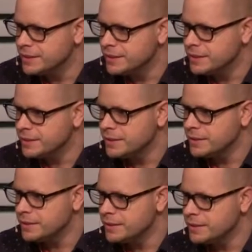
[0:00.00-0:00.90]

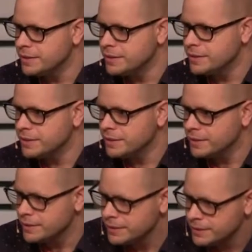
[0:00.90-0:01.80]

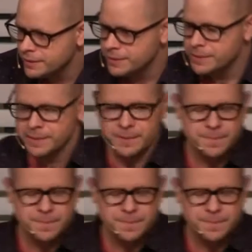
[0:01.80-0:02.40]
[no speech]